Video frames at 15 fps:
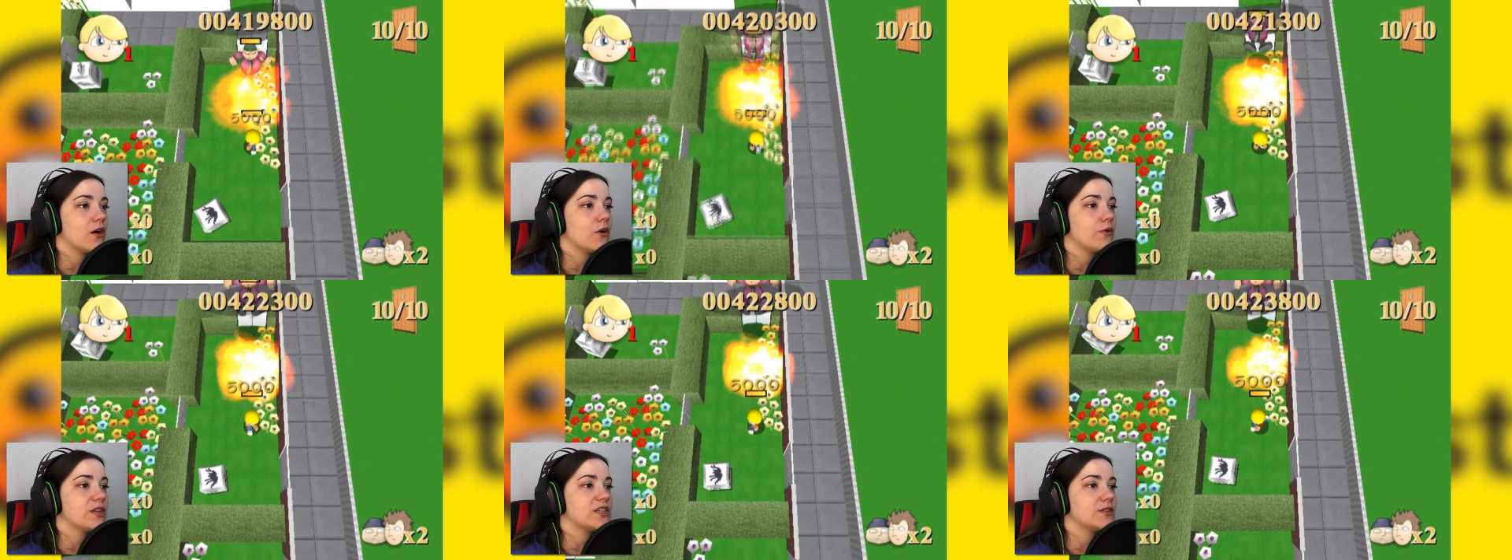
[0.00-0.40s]

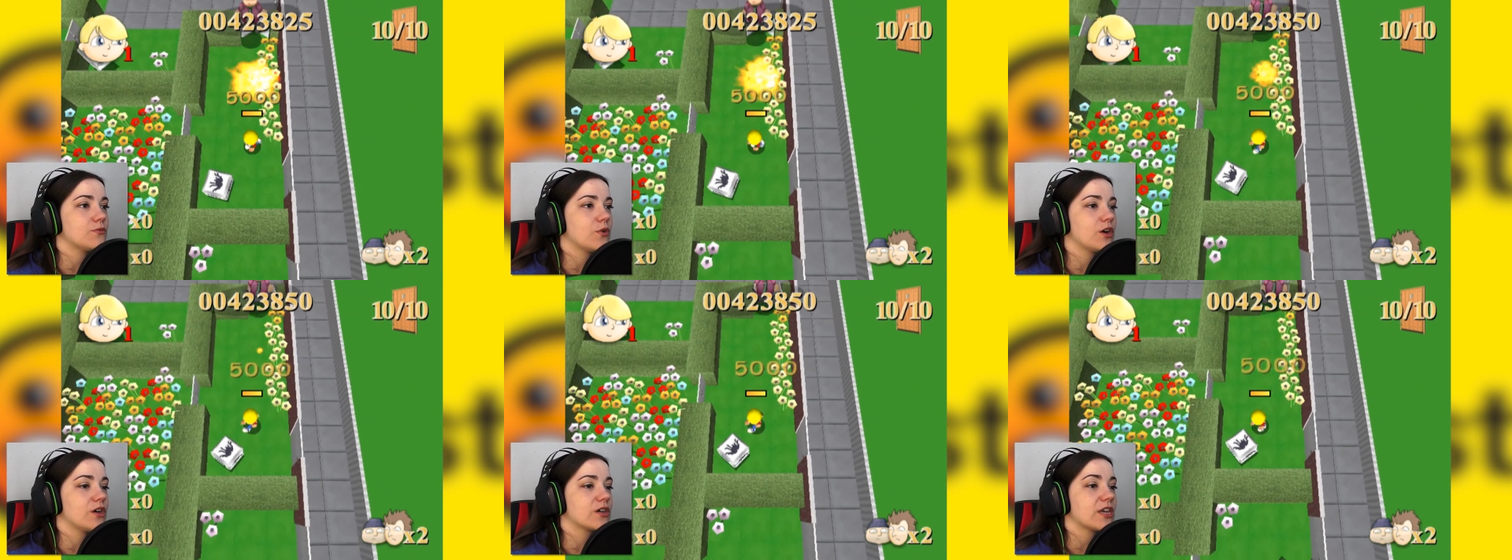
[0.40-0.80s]
Oh, it
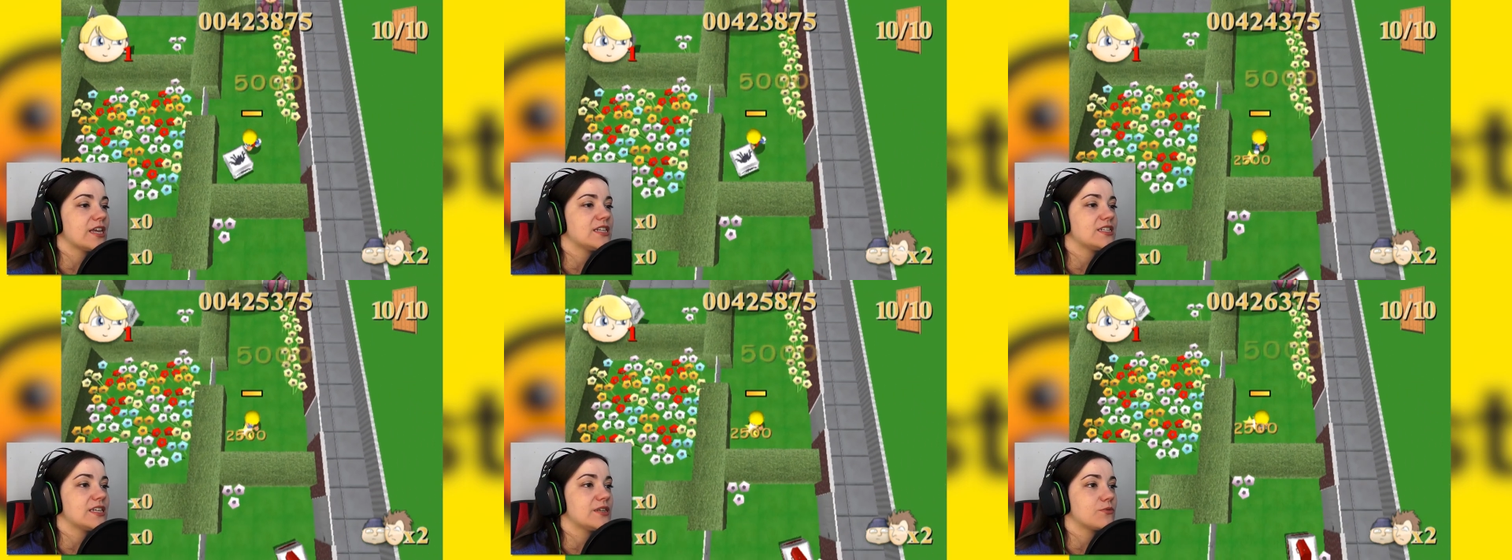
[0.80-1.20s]
didn't work.
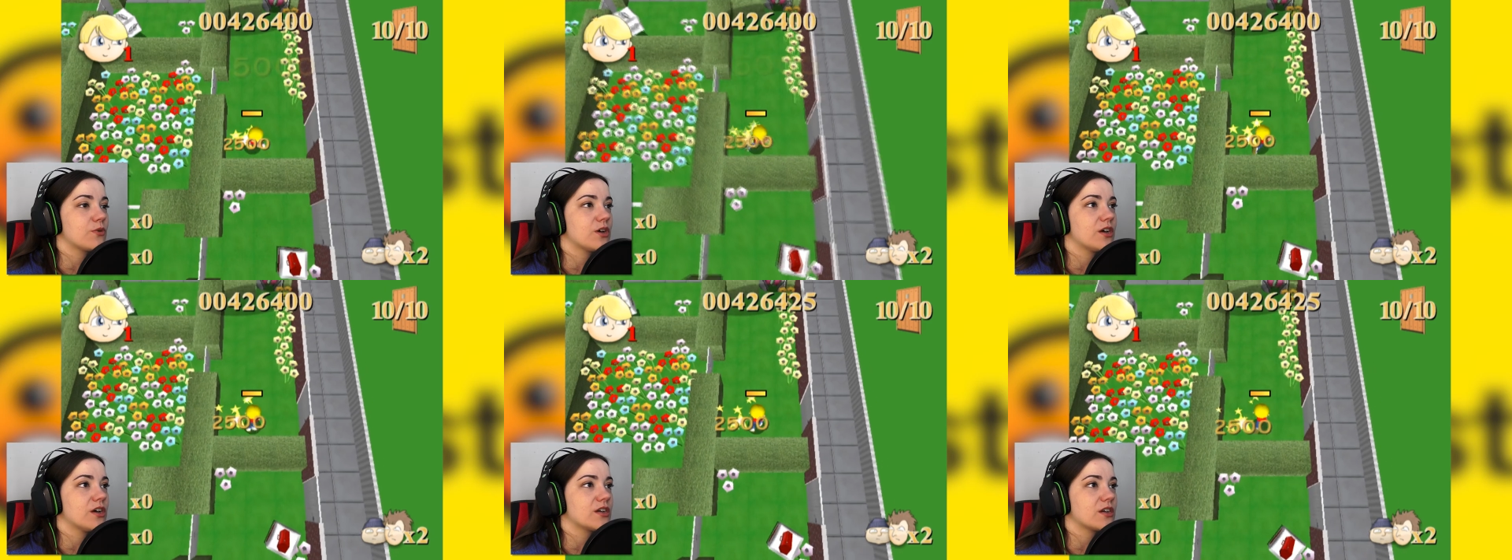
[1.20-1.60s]
It did
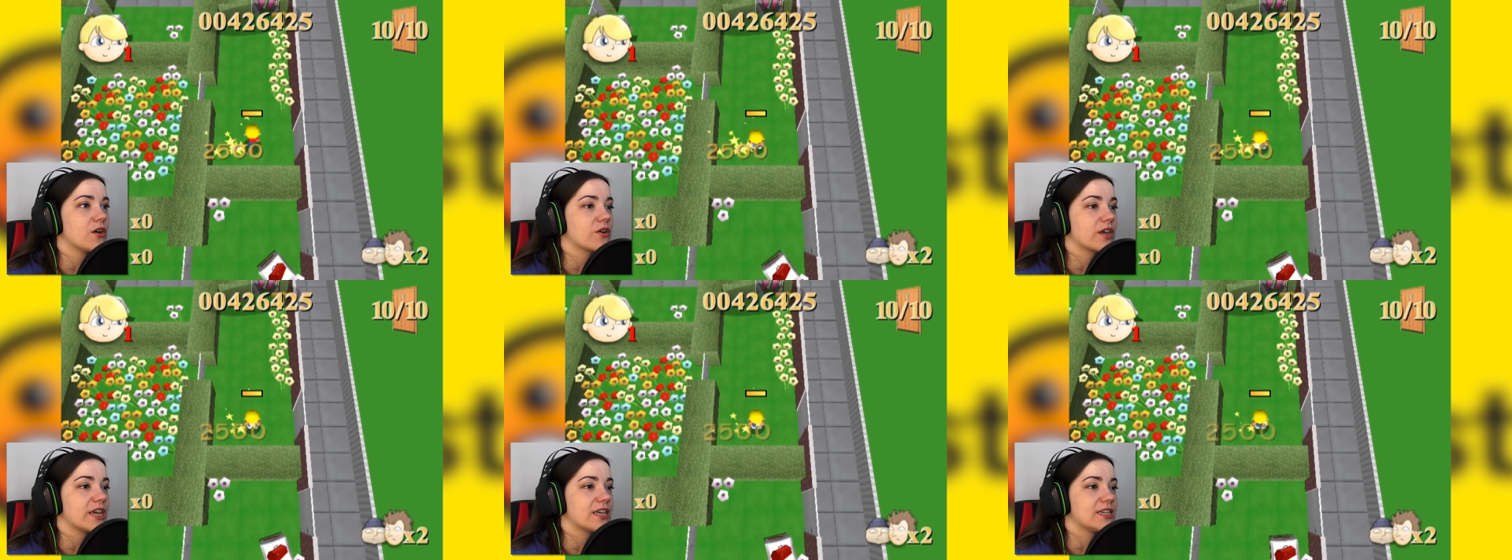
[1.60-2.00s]
work.
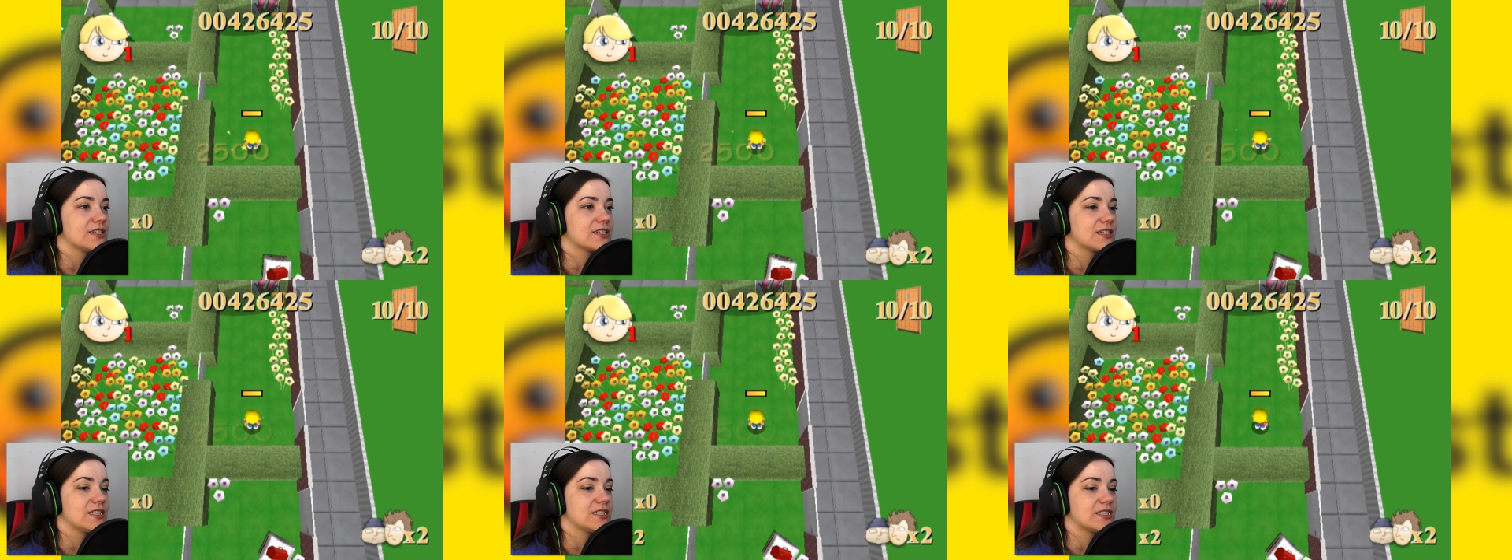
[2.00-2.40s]
Okay,
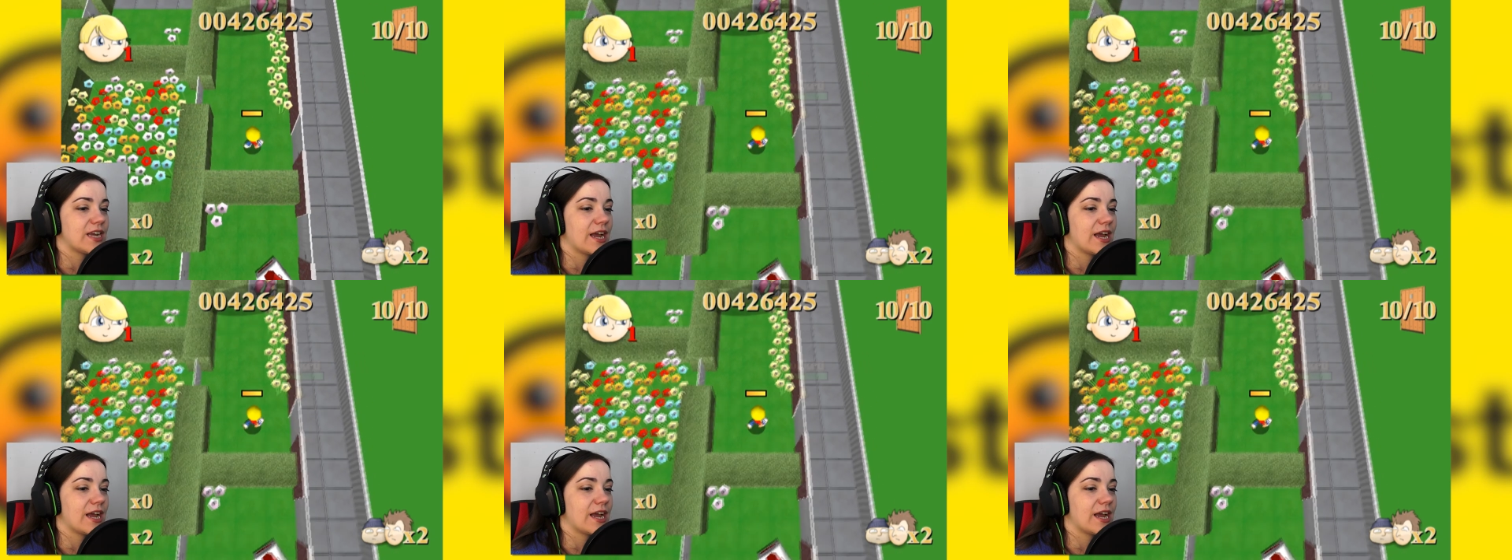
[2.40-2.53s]
he's he's